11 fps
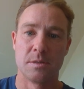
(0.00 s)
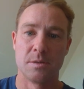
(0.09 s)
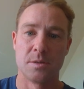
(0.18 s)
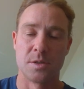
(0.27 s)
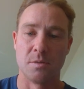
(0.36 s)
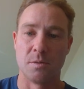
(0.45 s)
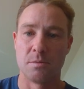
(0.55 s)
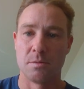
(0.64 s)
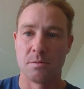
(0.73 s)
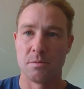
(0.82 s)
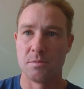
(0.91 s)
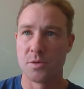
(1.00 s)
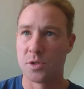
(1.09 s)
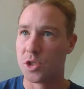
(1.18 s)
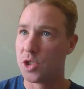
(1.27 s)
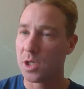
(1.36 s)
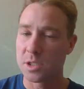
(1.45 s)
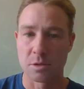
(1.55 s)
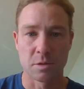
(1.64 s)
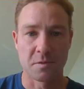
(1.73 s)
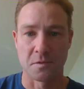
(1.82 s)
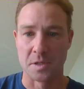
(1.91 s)
So just
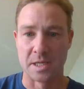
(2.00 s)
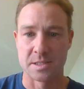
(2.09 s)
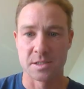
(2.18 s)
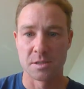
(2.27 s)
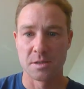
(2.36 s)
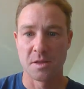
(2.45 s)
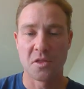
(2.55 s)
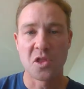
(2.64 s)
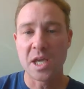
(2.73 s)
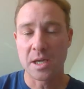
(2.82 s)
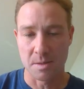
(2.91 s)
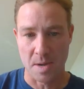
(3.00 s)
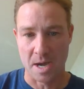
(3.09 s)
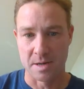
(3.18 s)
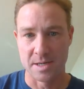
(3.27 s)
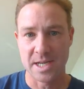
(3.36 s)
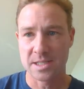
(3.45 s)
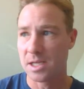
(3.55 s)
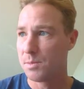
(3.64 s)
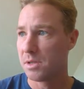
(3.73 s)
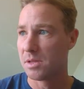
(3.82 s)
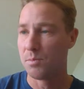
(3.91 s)
look for this. Think about it. Next time
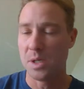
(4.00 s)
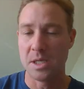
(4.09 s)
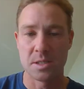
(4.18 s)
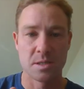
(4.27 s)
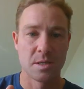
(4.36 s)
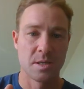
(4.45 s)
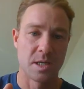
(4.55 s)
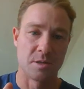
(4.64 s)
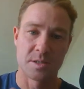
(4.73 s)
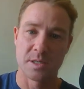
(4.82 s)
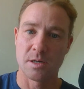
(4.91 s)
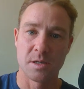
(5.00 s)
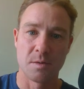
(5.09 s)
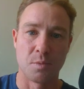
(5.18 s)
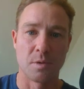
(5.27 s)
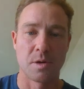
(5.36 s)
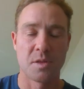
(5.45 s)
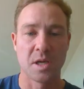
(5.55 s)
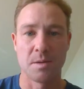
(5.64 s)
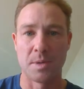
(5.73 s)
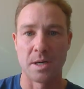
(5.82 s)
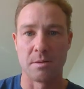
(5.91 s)
you're at the beach, you're sitting on your board, think
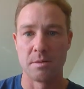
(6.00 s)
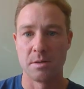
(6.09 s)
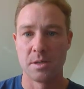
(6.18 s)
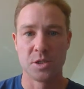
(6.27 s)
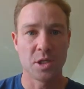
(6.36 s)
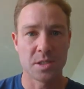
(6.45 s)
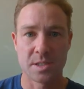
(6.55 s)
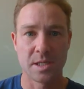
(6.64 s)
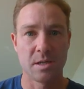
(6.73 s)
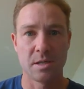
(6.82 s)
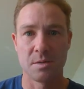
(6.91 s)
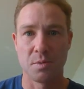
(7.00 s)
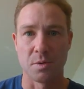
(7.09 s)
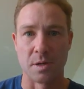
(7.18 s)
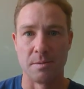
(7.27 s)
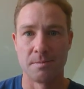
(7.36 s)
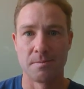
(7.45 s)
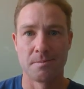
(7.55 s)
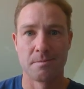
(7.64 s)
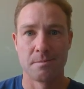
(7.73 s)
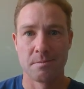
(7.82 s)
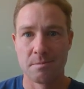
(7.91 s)
about just sitting on your board.
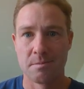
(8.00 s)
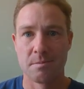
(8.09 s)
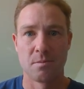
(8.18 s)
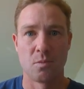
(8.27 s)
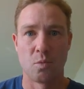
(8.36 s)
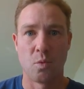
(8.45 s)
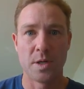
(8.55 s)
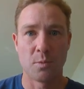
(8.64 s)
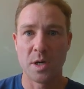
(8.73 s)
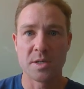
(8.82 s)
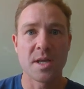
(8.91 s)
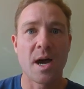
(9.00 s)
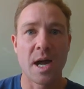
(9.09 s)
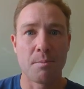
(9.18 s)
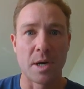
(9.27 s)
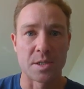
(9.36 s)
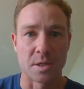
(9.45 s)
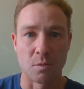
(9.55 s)
Where's the high pressure?